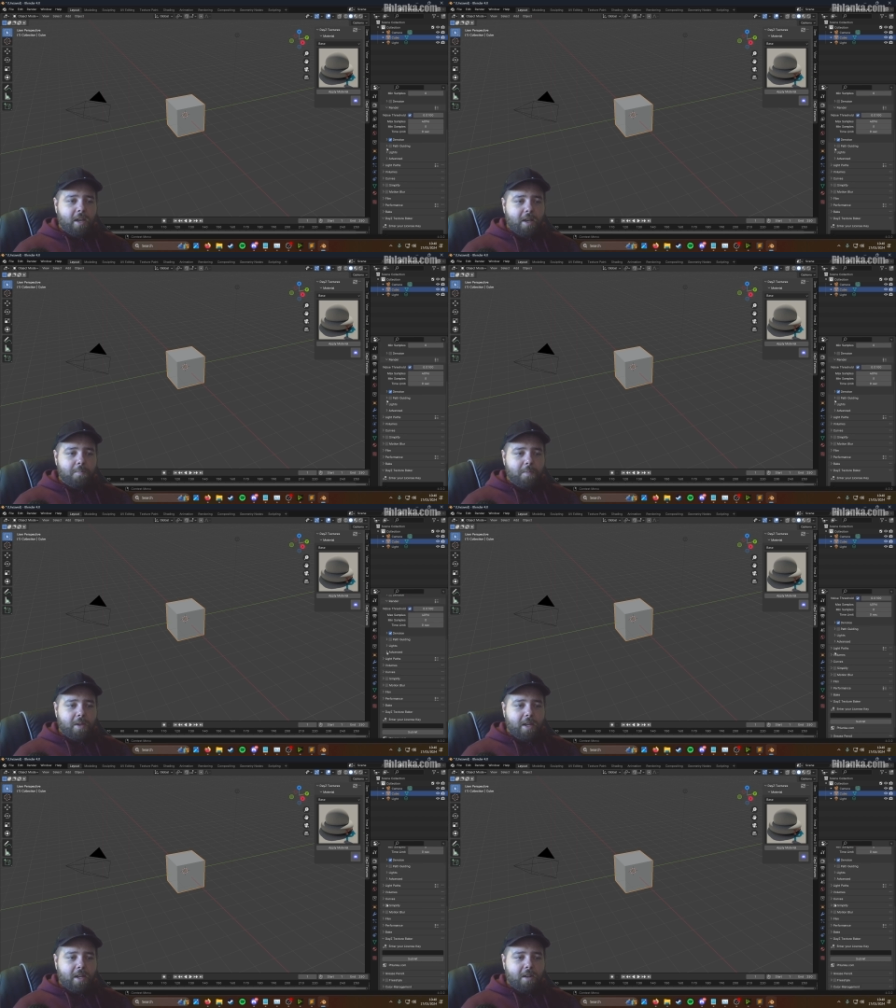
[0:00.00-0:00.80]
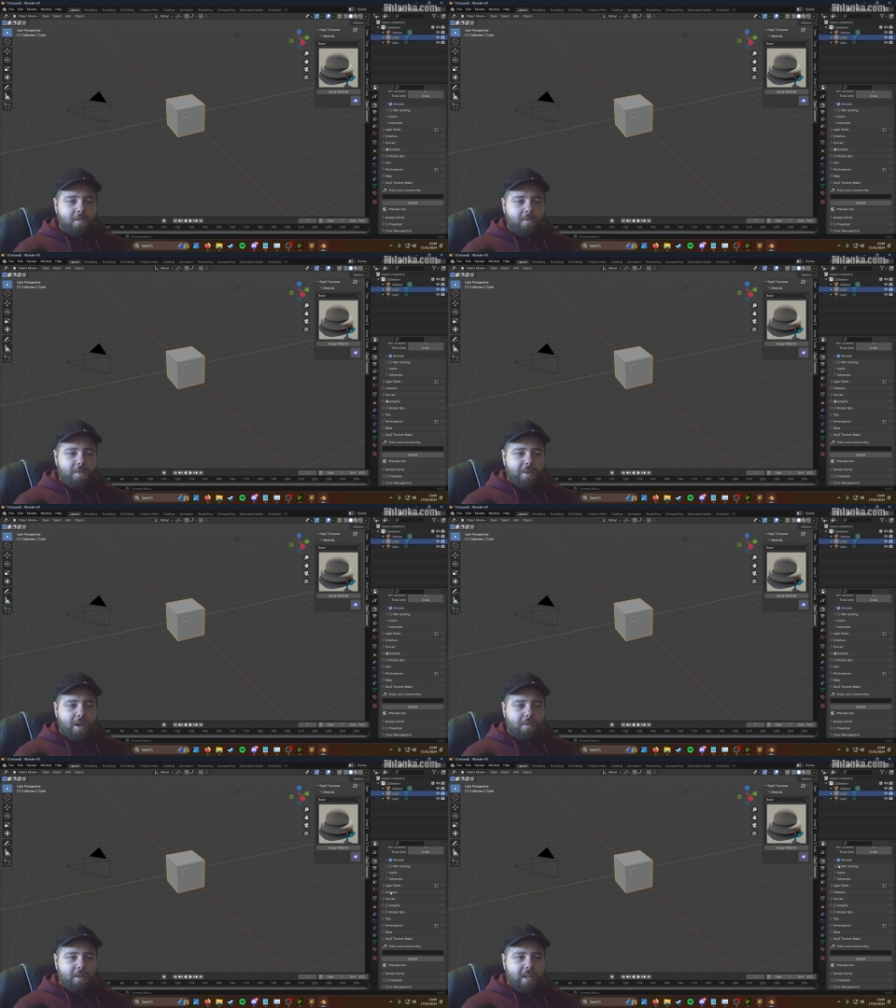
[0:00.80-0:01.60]
um, and further
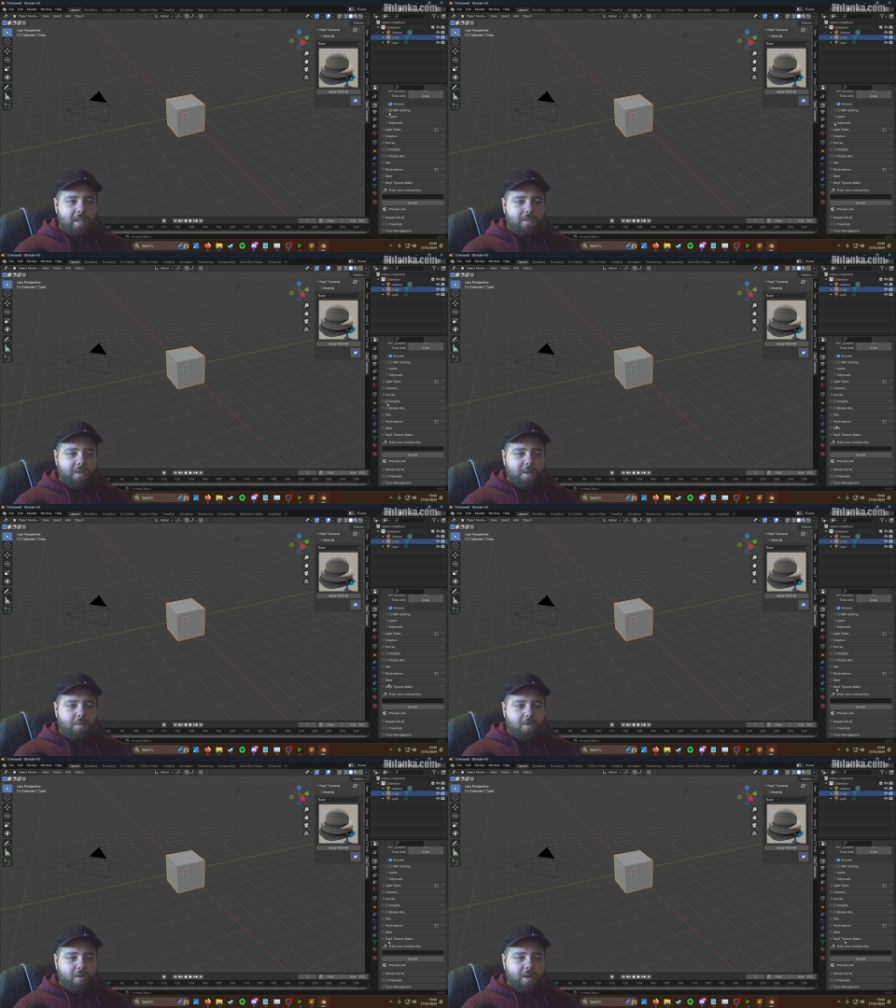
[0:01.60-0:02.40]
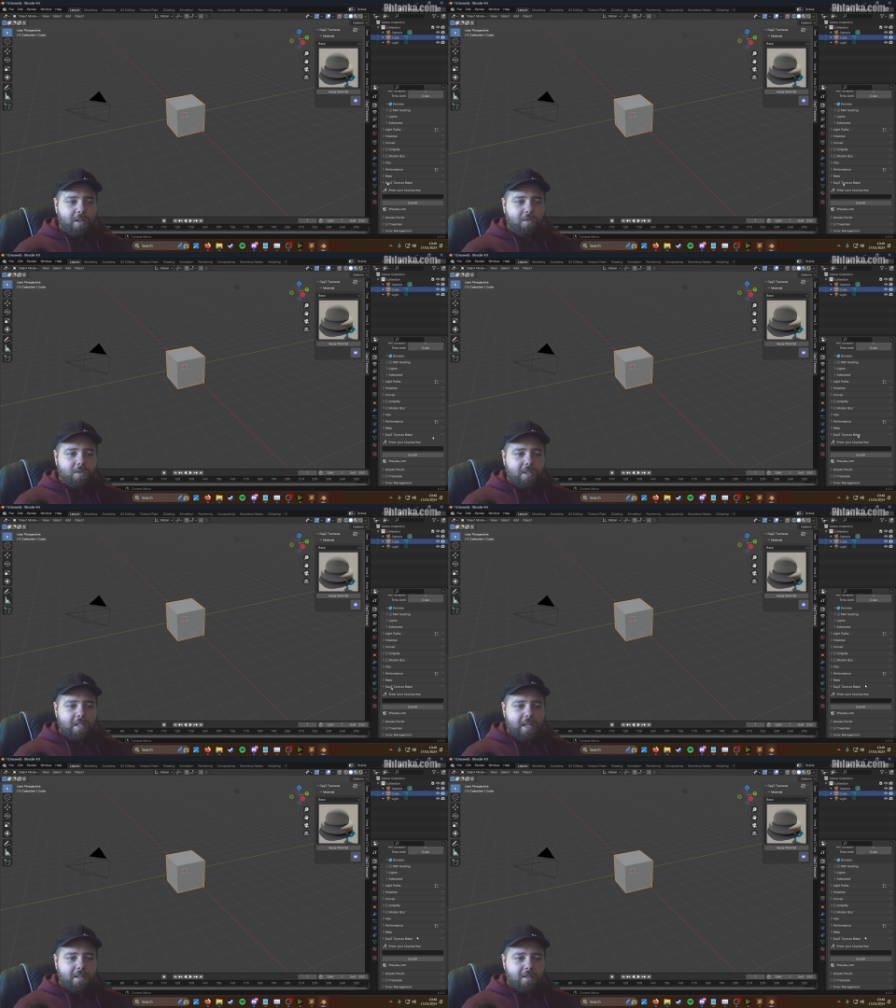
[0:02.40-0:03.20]
down the list if you keep scrolling you'll see
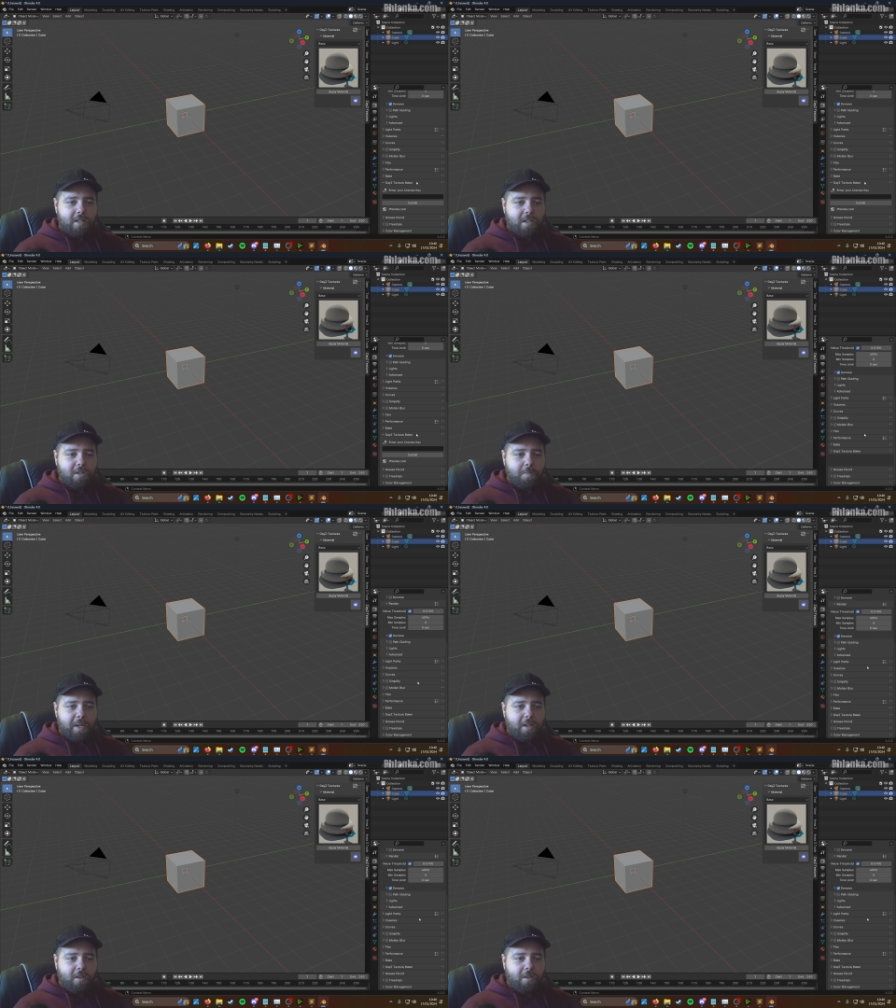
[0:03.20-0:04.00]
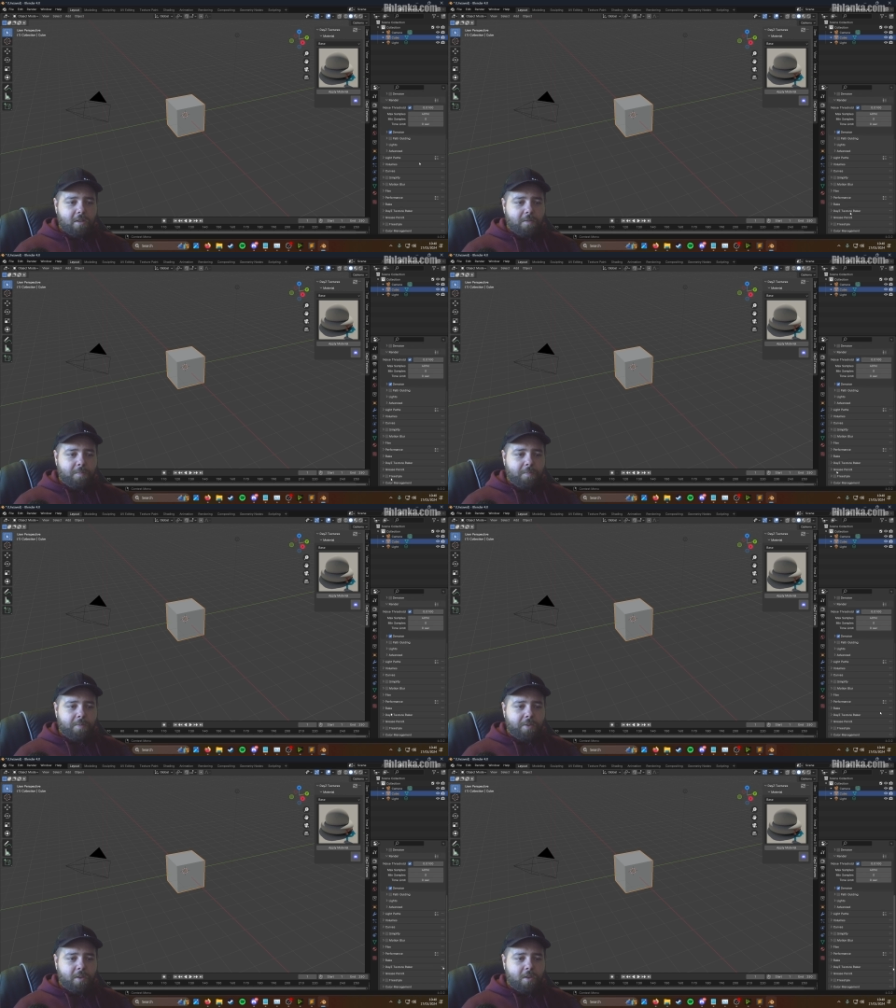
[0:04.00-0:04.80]
DayZ Texture Baker
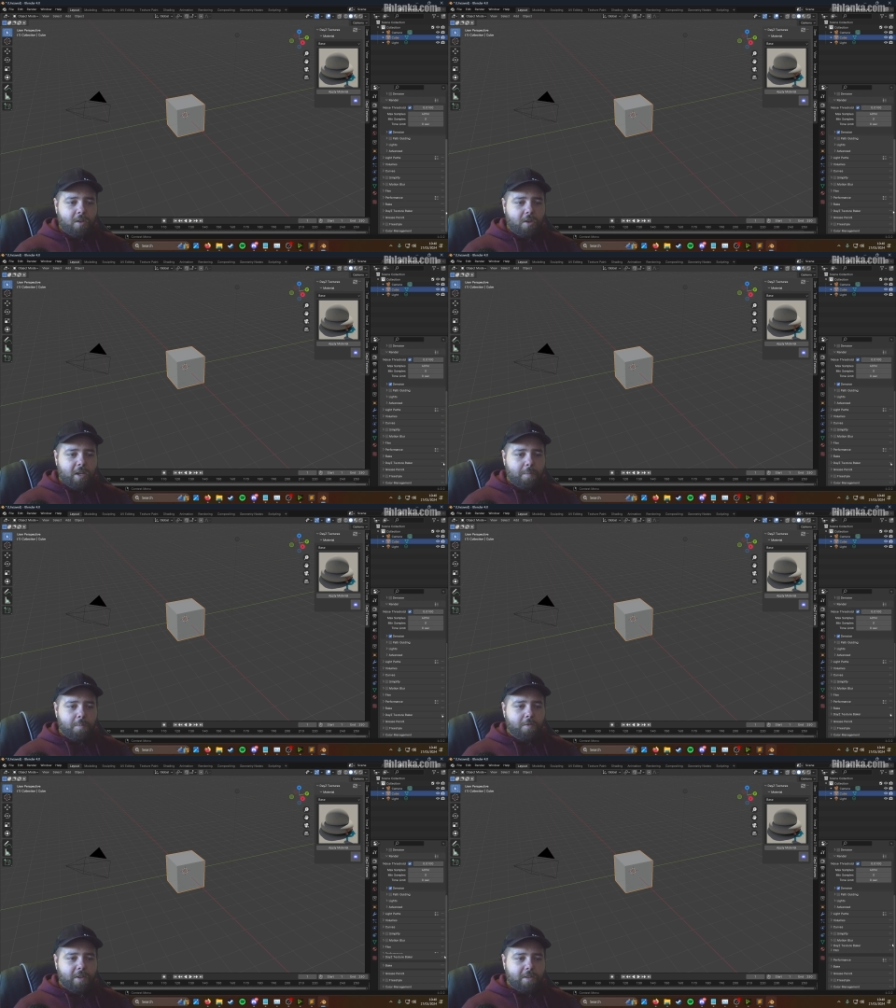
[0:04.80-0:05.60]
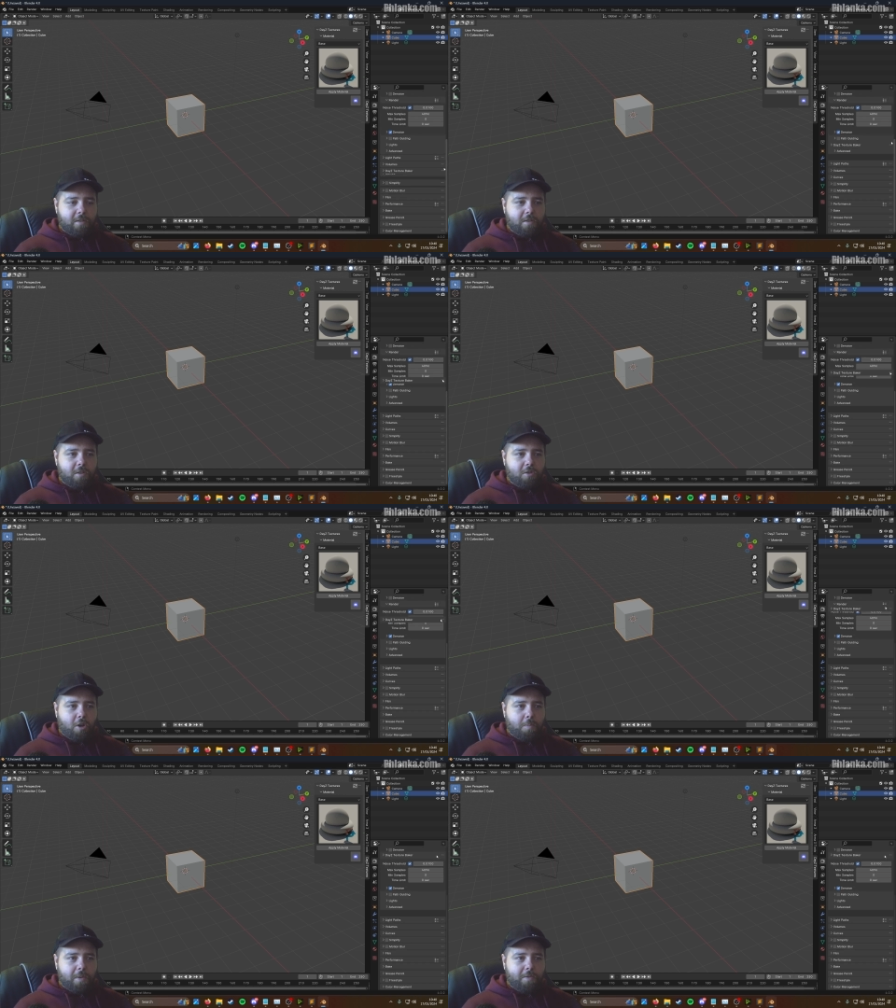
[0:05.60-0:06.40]
you can move this to the
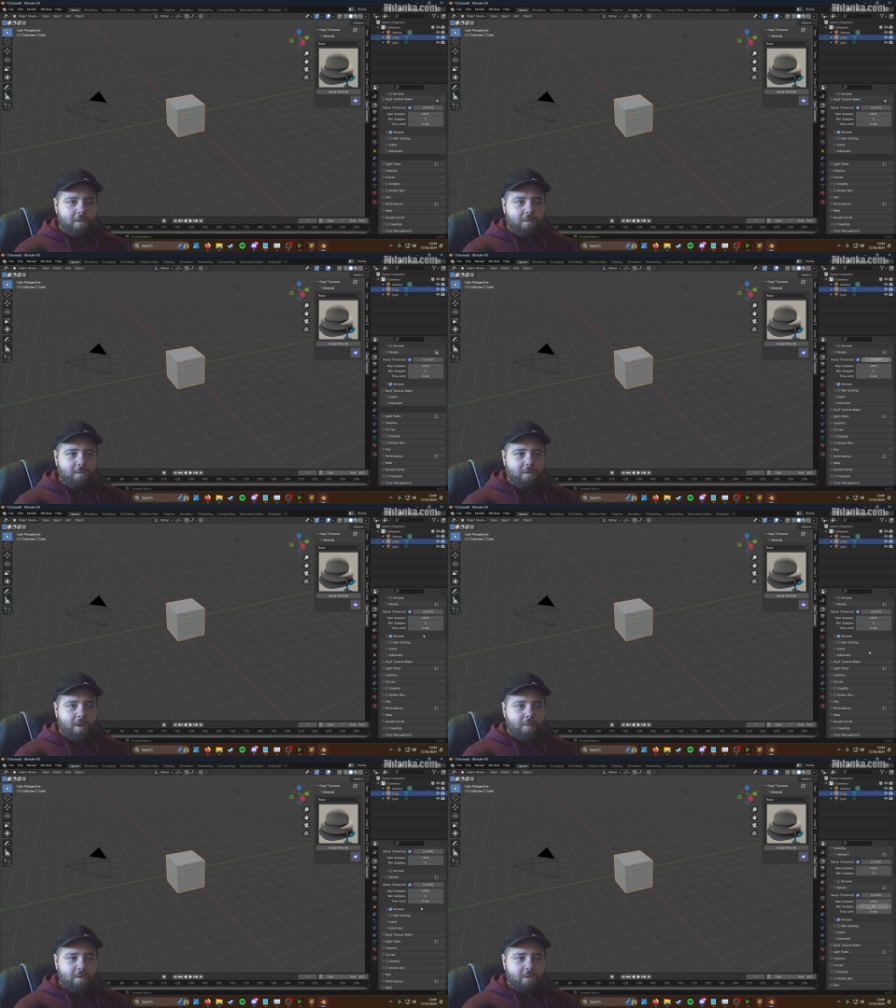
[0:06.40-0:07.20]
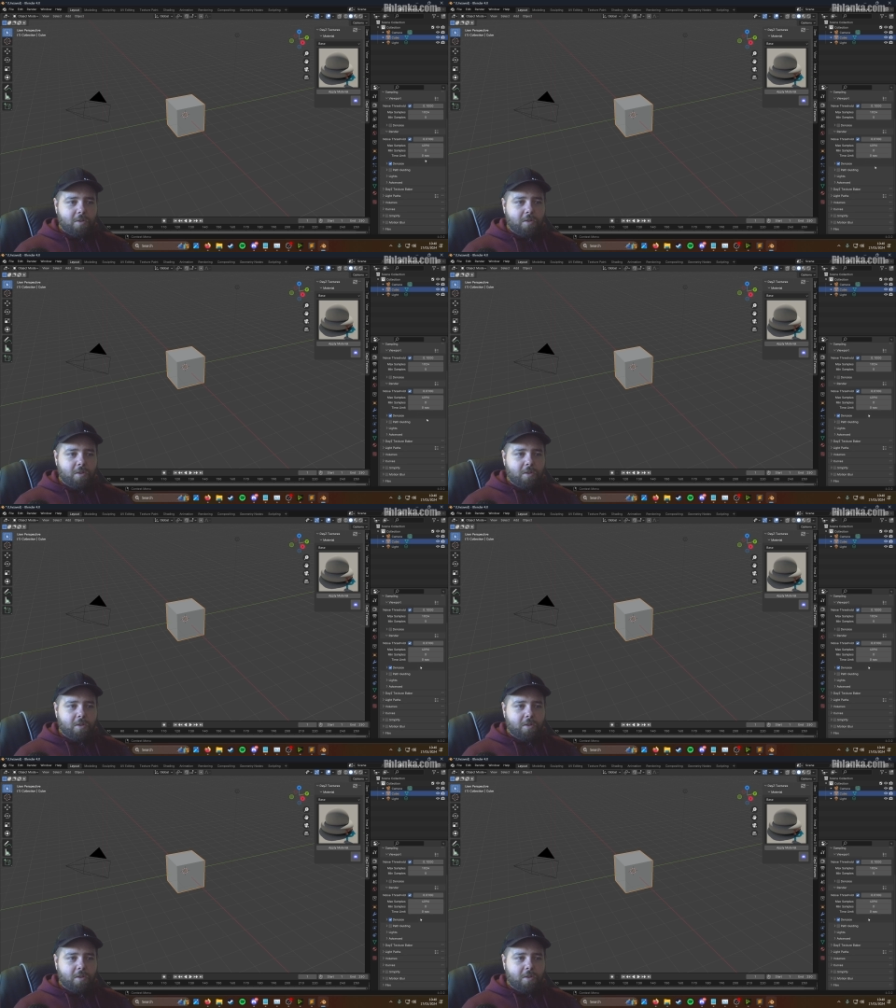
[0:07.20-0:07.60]
top if you really want to.